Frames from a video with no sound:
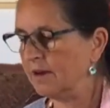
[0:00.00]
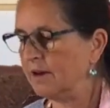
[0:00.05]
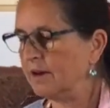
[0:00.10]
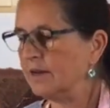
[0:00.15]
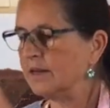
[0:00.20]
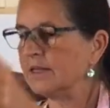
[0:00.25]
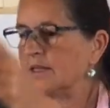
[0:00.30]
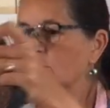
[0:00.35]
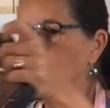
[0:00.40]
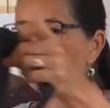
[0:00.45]

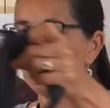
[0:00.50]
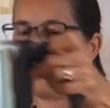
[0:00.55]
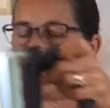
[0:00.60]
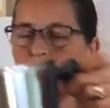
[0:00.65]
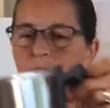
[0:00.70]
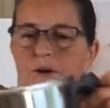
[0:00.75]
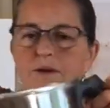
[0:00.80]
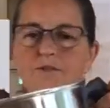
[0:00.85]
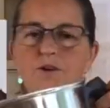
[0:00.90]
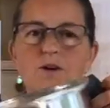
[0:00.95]
So what
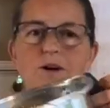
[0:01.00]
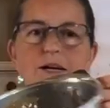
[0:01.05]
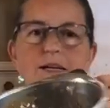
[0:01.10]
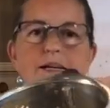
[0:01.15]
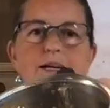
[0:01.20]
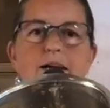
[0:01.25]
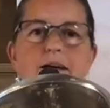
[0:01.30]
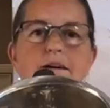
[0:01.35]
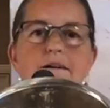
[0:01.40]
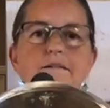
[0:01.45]
we've got
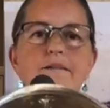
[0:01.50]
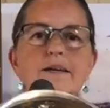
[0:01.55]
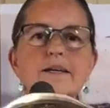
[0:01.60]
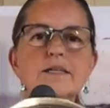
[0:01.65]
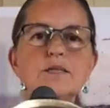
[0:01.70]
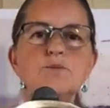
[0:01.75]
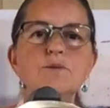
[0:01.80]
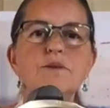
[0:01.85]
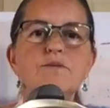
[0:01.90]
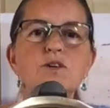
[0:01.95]
now
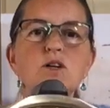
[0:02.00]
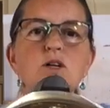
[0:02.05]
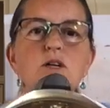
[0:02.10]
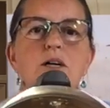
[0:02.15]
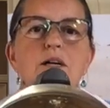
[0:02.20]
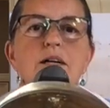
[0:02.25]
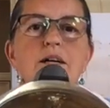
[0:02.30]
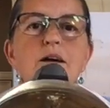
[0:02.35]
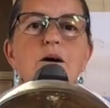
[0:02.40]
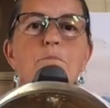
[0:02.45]
is we've
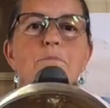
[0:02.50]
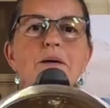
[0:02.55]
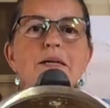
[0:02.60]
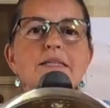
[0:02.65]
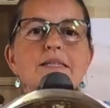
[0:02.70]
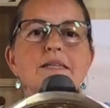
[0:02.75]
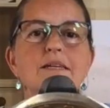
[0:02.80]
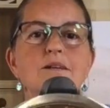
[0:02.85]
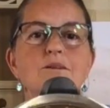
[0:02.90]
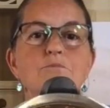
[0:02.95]
got a
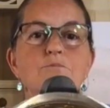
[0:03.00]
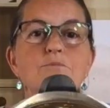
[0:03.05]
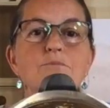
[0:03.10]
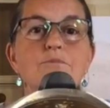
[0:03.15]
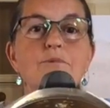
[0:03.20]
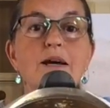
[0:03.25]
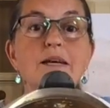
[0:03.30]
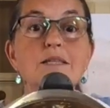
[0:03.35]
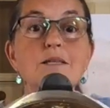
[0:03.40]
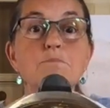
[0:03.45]
biscuit
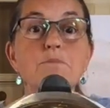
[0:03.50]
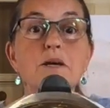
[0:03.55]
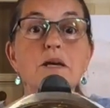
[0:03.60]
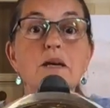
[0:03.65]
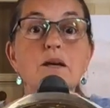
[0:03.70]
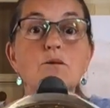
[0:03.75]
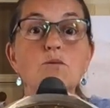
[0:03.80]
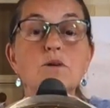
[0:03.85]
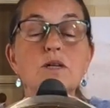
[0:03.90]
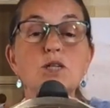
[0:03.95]

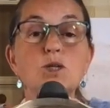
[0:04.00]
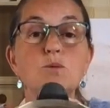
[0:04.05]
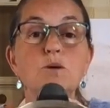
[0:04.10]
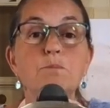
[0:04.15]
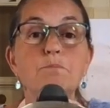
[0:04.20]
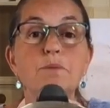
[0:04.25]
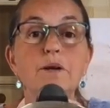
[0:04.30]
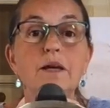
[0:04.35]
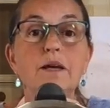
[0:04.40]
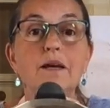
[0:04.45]
recipe, which would
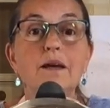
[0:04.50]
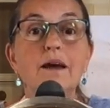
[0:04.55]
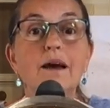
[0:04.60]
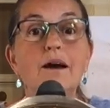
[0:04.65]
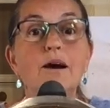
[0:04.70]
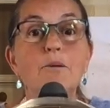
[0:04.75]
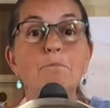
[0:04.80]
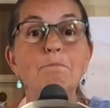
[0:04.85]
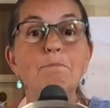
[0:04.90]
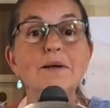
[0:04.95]
be
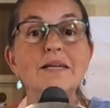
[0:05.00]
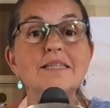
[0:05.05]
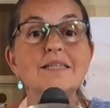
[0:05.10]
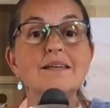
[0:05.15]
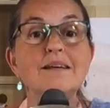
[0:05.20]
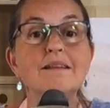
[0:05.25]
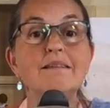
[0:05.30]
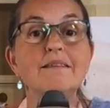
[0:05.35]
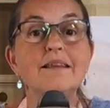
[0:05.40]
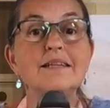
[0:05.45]
a
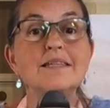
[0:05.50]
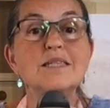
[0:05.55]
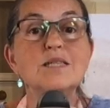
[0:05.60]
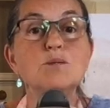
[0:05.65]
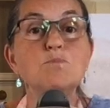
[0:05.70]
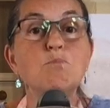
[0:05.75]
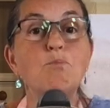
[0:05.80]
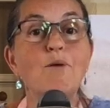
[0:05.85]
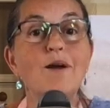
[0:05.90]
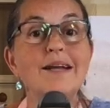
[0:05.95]
biscuit that
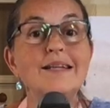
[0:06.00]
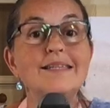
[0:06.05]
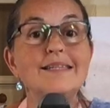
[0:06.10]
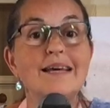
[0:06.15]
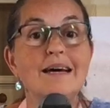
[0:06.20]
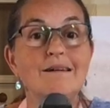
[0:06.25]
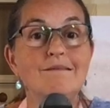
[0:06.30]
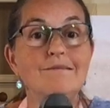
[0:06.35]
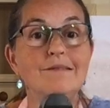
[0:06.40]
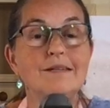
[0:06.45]
spreads
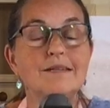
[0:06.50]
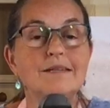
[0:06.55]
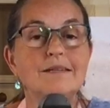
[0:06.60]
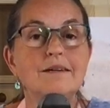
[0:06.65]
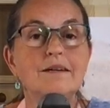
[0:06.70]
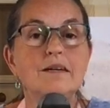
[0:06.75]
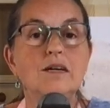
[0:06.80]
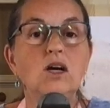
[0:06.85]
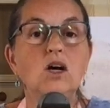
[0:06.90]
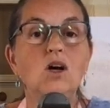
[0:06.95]
out
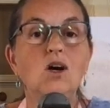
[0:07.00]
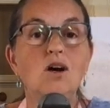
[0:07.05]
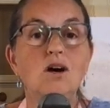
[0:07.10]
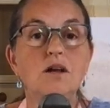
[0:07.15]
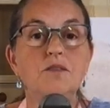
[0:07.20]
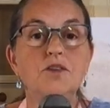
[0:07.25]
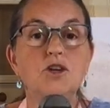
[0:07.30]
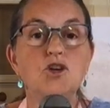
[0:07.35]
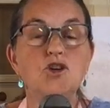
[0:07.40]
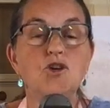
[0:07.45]
on
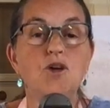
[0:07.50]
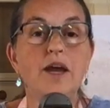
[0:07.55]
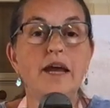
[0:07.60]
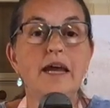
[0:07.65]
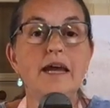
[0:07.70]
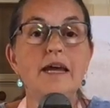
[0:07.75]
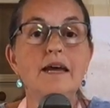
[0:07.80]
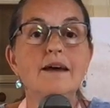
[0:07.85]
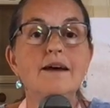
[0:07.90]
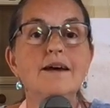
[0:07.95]
the
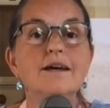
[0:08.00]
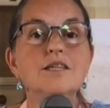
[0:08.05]
tray.